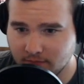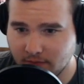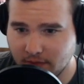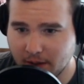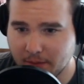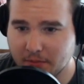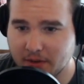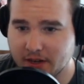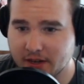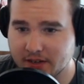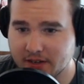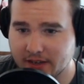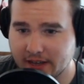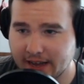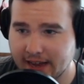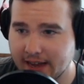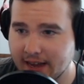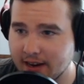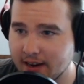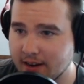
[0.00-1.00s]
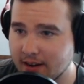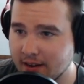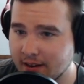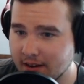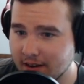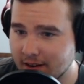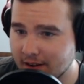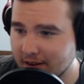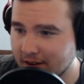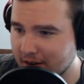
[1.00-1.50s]
And because of that,
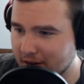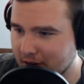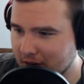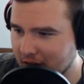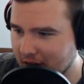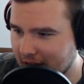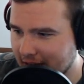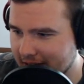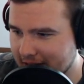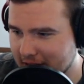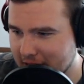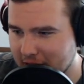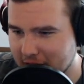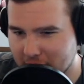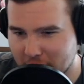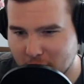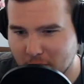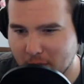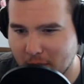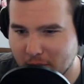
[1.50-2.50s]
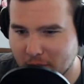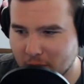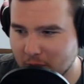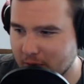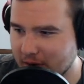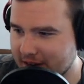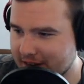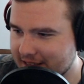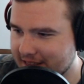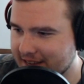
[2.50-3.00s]
I can never remember
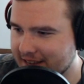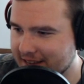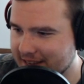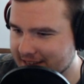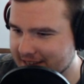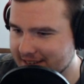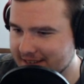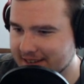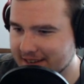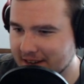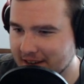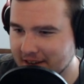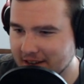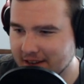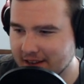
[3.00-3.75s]
where anything is.